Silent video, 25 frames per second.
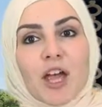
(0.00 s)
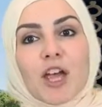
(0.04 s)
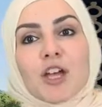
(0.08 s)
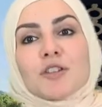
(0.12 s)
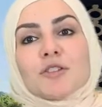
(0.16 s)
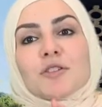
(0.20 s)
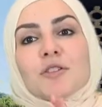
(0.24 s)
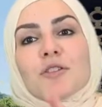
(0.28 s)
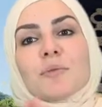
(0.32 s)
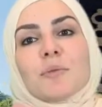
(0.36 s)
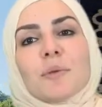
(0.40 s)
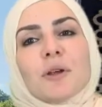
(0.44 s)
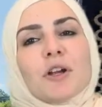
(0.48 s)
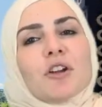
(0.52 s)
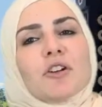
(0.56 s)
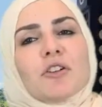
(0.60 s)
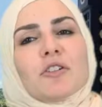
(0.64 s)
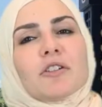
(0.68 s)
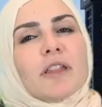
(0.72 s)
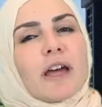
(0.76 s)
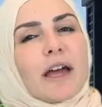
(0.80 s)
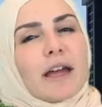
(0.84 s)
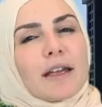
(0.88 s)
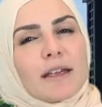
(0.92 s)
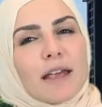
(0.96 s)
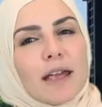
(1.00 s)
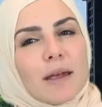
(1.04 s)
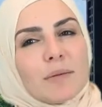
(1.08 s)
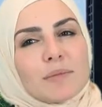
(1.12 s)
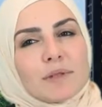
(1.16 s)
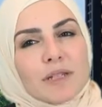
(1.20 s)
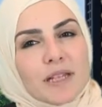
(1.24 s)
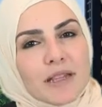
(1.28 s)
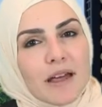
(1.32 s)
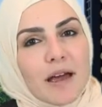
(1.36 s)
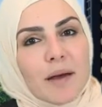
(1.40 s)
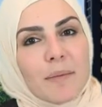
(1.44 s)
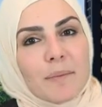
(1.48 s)
So the miracle that came
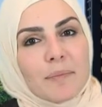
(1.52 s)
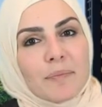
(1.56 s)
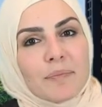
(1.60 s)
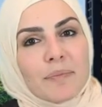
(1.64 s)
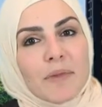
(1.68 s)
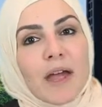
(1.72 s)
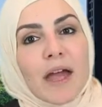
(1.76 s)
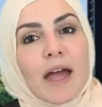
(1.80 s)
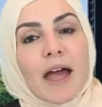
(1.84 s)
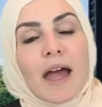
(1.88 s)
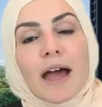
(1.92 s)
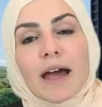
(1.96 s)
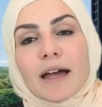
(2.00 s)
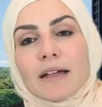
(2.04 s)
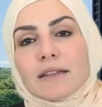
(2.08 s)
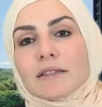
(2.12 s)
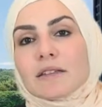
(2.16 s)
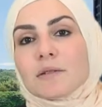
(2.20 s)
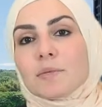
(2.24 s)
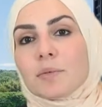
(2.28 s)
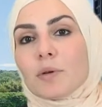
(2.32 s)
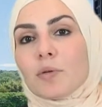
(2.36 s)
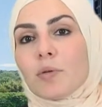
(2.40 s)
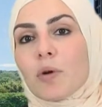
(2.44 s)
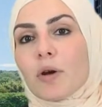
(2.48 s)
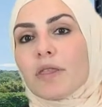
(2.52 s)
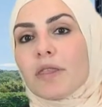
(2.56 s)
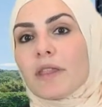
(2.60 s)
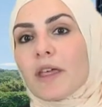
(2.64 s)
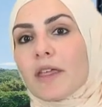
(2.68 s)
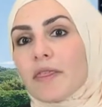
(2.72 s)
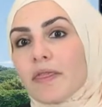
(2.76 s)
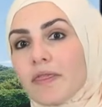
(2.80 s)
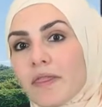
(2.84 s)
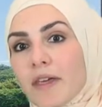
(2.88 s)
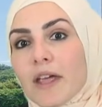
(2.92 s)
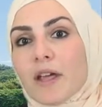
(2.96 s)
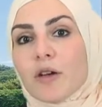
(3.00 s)
to them had to be one
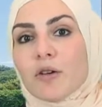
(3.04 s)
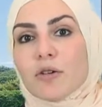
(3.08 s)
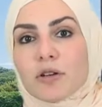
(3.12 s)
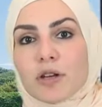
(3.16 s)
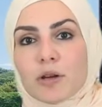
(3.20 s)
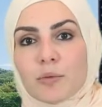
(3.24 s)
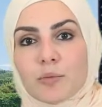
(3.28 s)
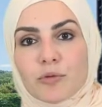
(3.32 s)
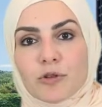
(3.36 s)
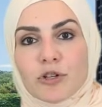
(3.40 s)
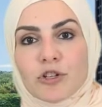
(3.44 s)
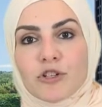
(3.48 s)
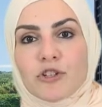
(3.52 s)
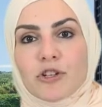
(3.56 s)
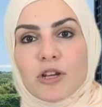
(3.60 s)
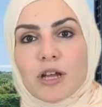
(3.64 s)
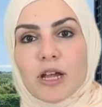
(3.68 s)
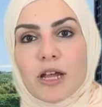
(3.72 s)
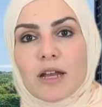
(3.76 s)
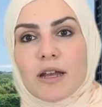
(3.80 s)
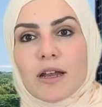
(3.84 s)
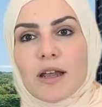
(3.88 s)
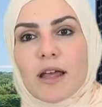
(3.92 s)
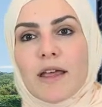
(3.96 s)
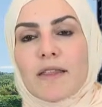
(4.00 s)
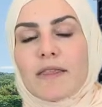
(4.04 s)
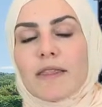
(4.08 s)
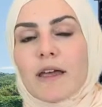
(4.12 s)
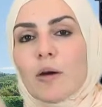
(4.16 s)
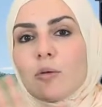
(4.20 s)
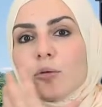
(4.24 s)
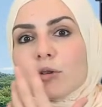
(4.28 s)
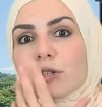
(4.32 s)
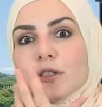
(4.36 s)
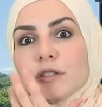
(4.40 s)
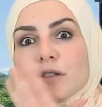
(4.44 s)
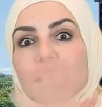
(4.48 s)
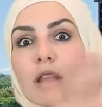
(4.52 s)
that they could appreciate, that
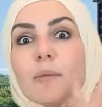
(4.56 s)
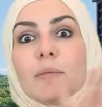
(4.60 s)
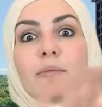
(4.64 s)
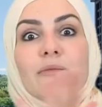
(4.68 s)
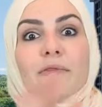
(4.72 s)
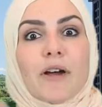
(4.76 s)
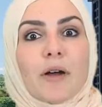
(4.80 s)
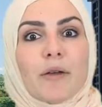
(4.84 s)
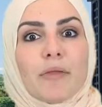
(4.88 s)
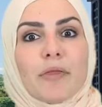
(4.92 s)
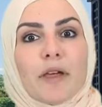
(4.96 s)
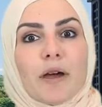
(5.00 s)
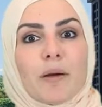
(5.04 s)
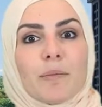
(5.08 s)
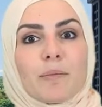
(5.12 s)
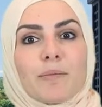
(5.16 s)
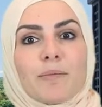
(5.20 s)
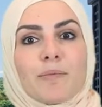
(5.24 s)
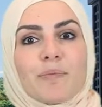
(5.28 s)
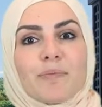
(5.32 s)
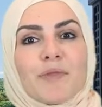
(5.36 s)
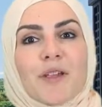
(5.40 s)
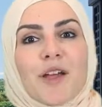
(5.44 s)
would dumbfound them.